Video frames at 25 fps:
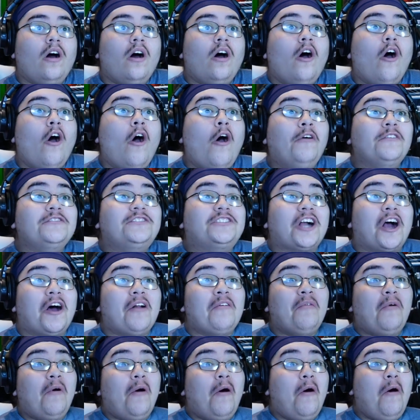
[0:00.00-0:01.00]
oh,
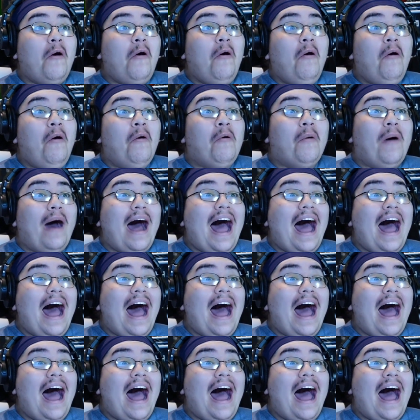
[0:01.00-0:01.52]
John. Oh,